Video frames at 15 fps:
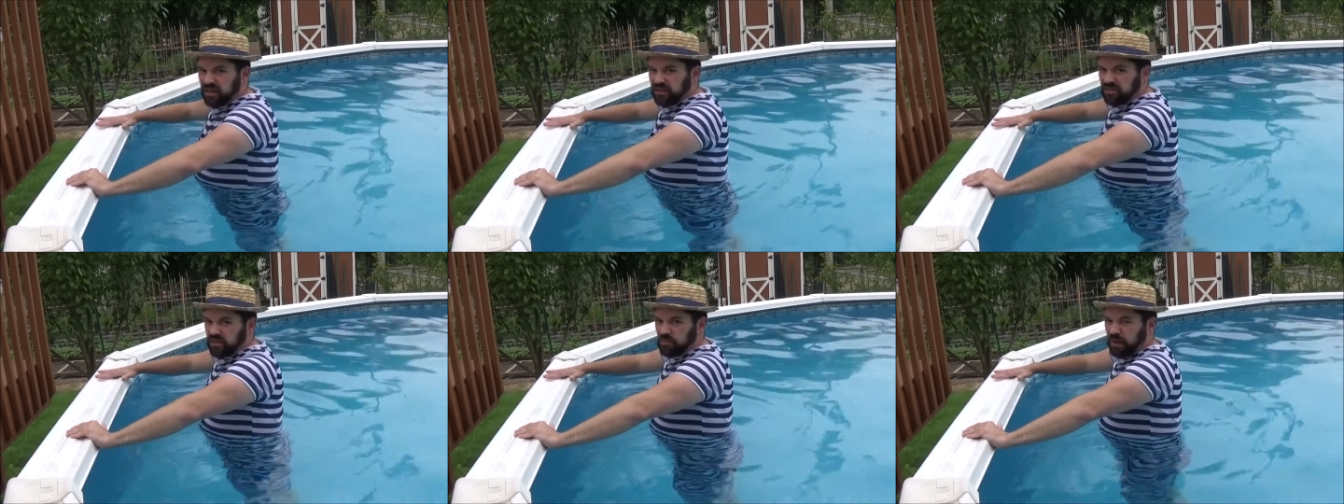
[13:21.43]

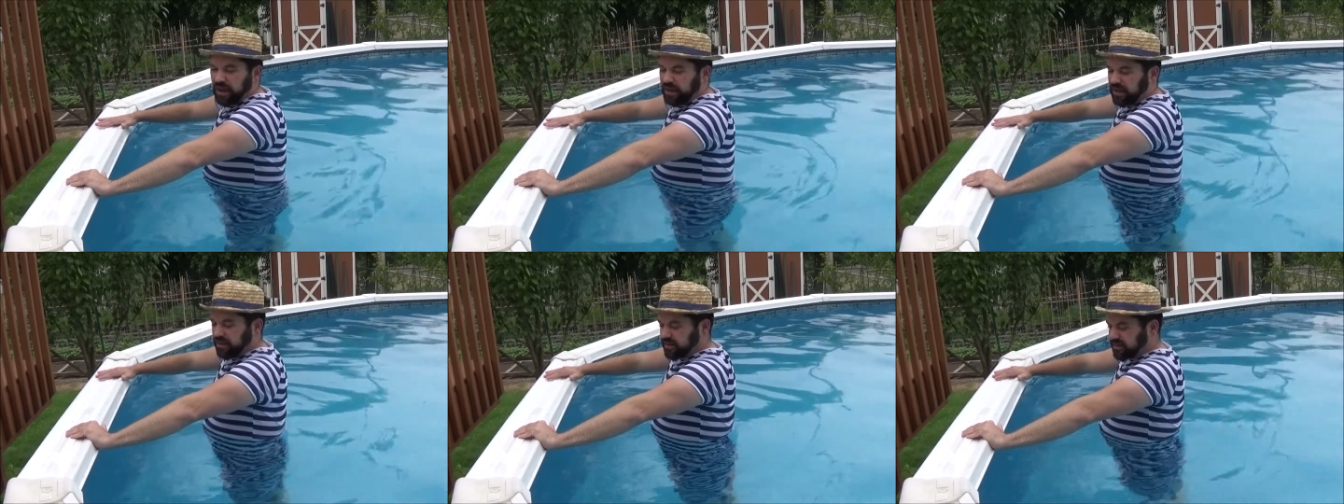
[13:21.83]
So you
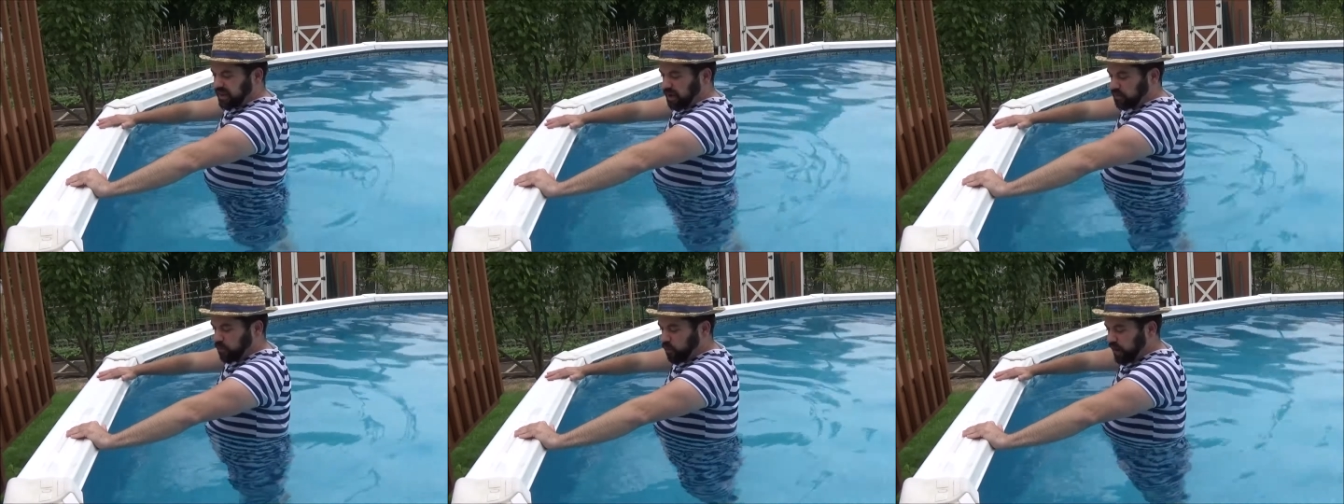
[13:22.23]
may need to
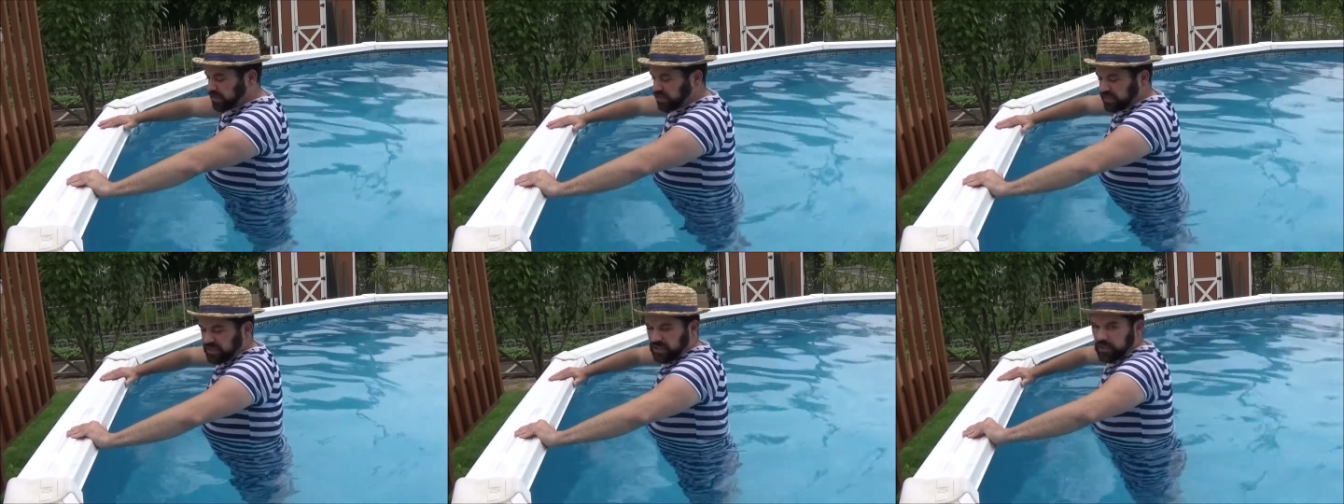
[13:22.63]
step away
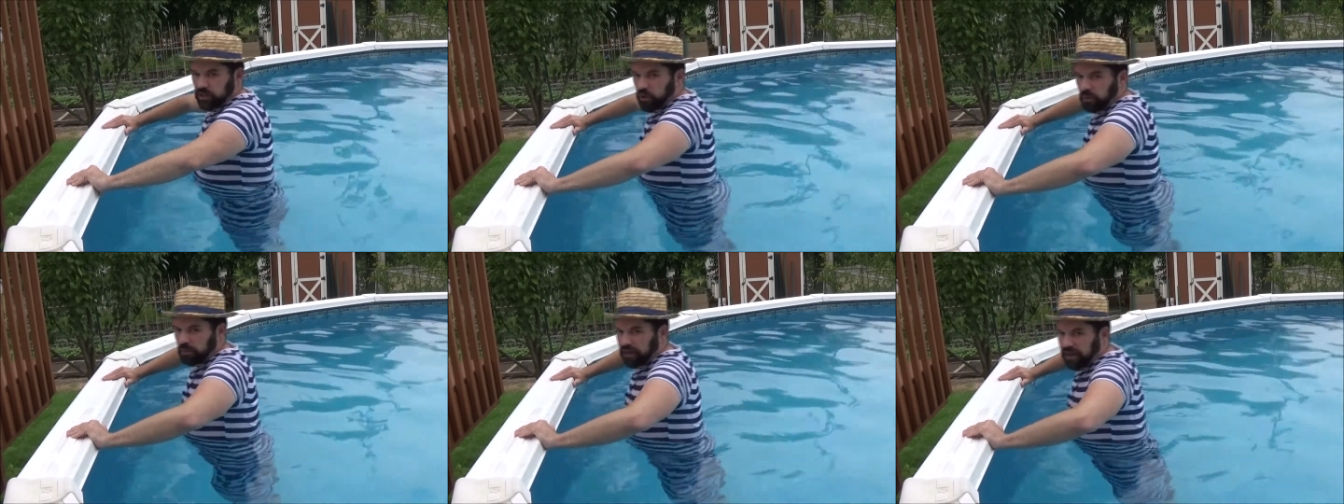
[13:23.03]
just a
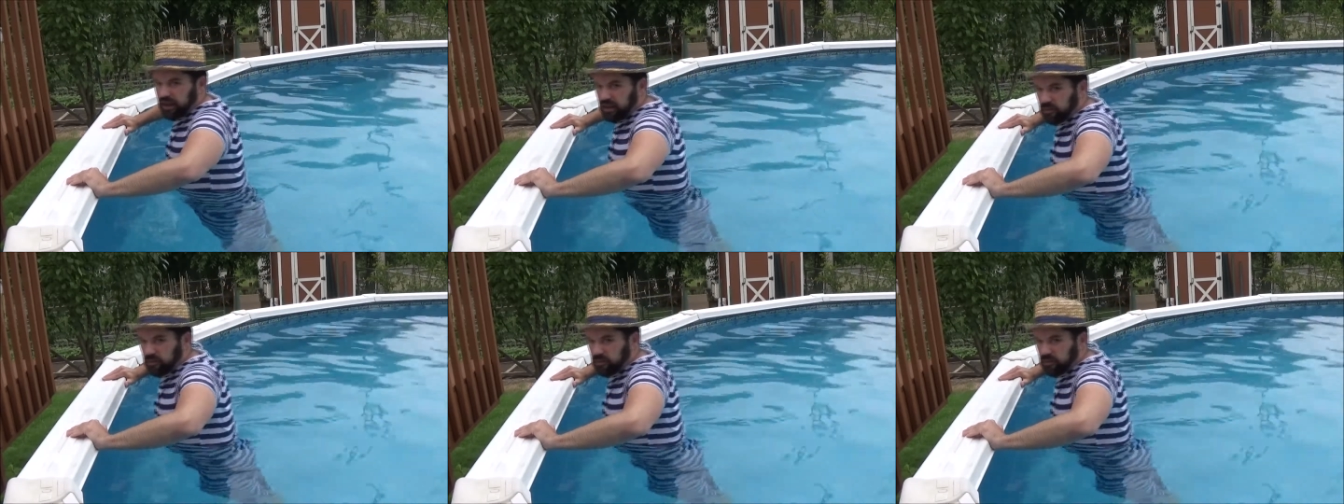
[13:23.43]
little bit